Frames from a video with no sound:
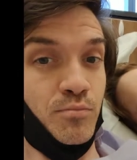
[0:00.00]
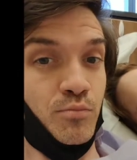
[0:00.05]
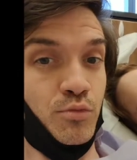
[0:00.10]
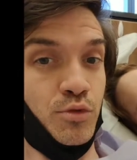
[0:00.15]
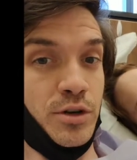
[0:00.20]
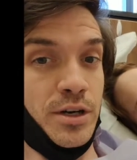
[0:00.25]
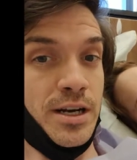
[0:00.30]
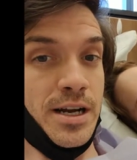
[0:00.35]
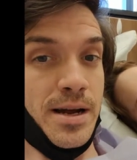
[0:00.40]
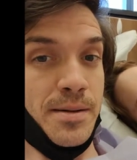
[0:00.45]

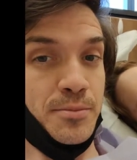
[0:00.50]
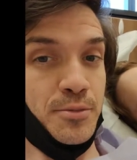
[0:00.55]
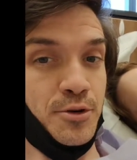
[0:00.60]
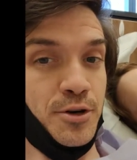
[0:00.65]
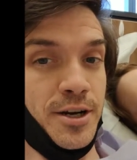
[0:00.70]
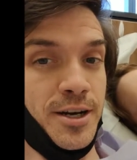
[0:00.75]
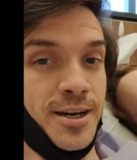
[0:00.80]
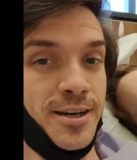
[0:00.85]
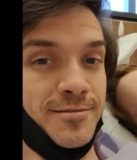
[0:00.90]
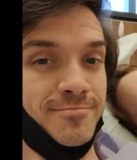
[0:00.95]

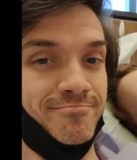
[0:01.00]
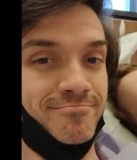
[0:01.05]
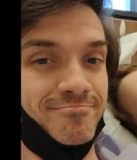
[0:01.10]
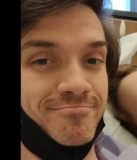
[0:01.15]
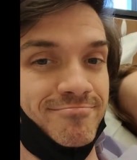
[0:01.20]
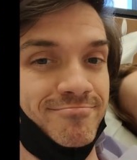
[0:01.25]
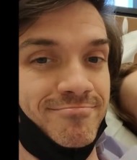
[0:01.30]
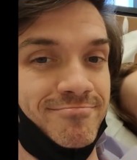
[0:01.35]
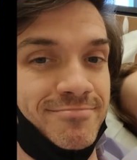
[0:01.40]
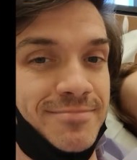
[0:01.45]
Pre-operating.
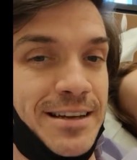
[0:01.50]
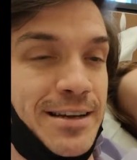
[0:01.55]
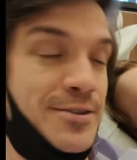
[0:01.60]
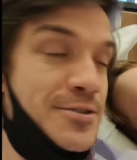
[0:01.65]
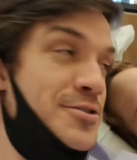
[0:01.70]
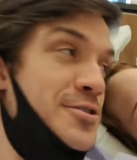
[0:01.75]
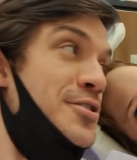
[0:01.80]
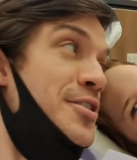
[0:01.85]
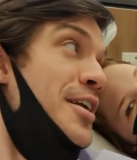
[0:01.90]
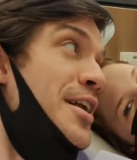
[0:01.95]

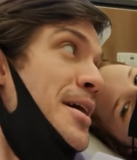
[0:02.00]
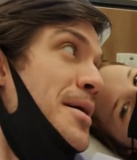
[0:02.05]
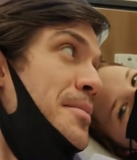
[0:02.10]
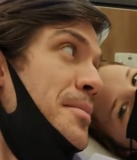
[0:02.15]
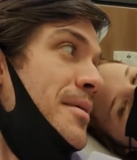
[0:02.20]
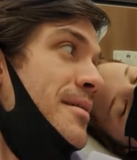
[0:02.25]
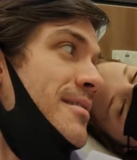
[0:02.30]
How's your nap?